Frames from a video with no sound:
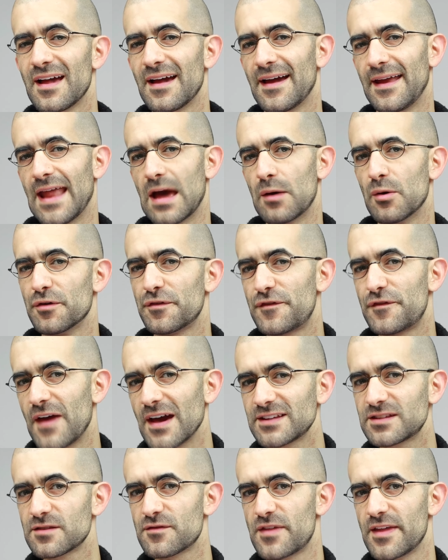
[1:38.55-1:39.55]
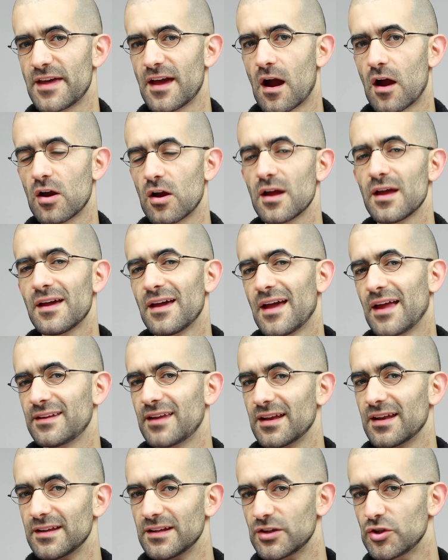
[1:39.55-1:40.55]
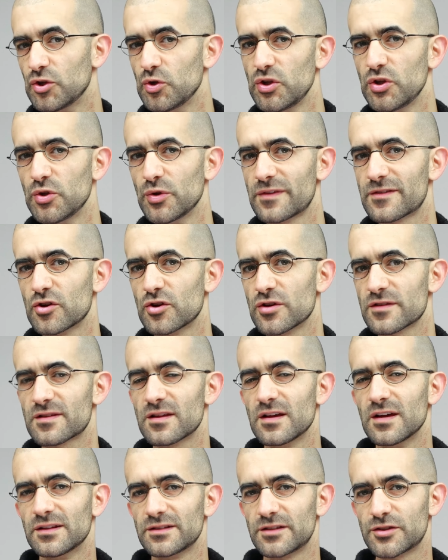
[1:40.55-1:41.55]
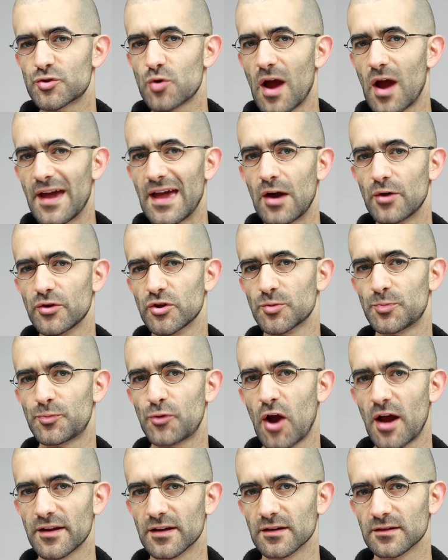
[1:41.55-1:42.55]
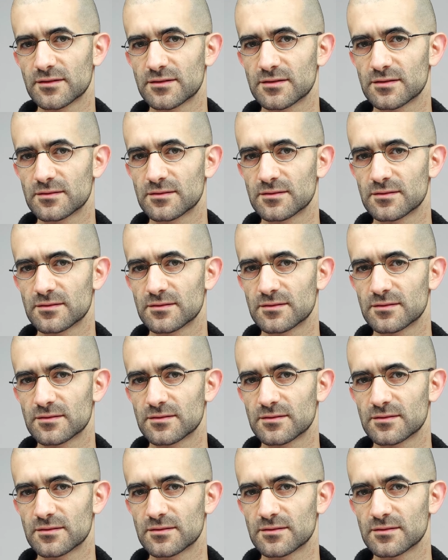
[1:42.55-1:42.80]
and how effective they are at getting new users to try out your product.